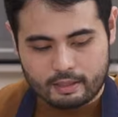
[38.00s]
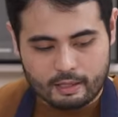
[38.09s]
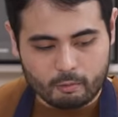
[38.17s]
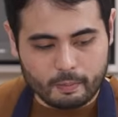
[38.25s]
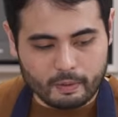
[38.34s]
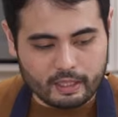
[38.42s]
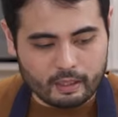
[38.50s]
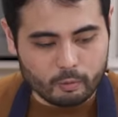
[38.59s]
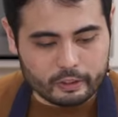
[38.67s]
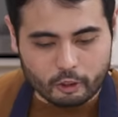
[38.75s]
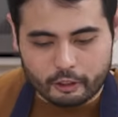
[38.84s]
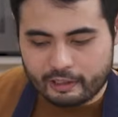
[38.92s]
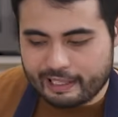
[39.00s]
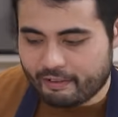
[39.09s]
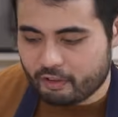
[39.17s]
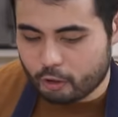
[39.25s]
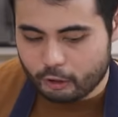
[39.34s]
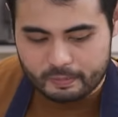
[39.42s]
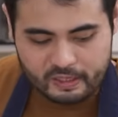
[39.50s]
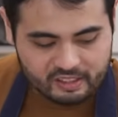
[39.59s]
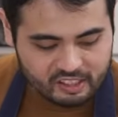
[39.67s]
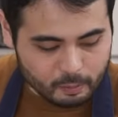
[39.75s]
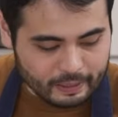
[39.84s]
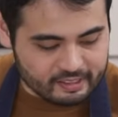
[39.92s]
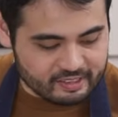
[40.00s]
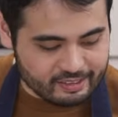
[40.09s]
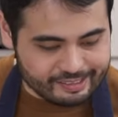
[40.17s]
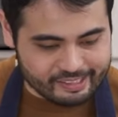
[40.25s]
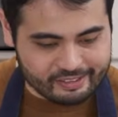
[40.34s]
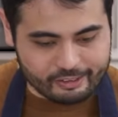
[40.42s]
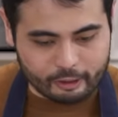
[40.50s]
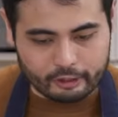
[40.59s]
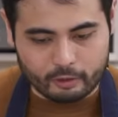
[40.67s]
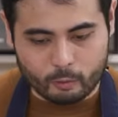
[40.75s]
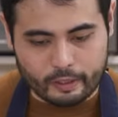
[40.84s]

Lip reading: Then we begin with our 11 herbs and spices, starting